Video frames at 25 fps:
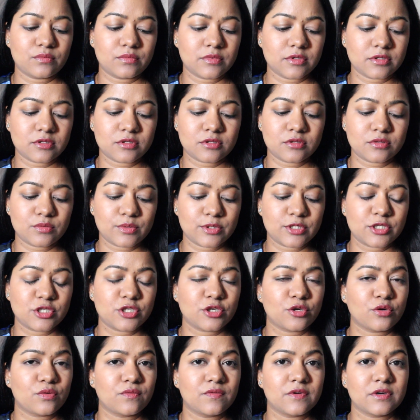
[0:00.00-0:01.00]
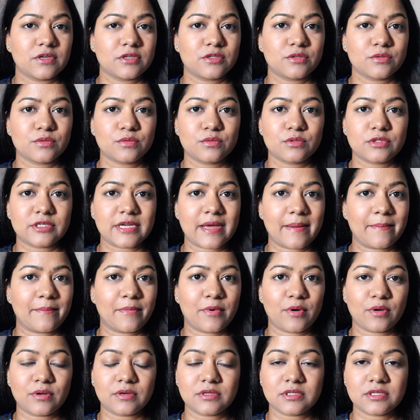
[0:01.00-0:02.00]
switching over to
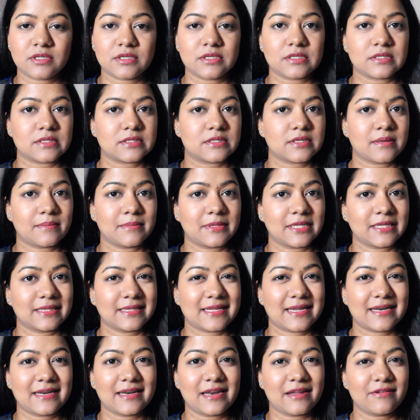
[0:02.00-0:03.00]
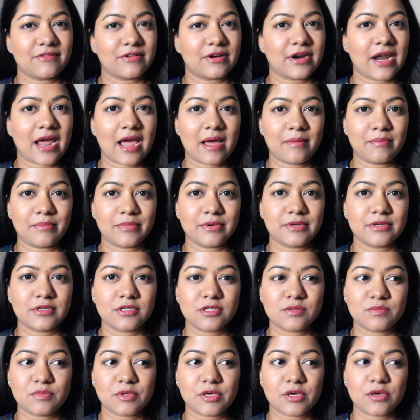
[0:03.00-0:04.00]
tampon is something that never
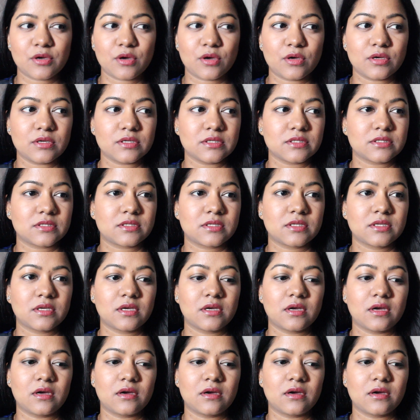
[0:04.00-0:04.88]
happened because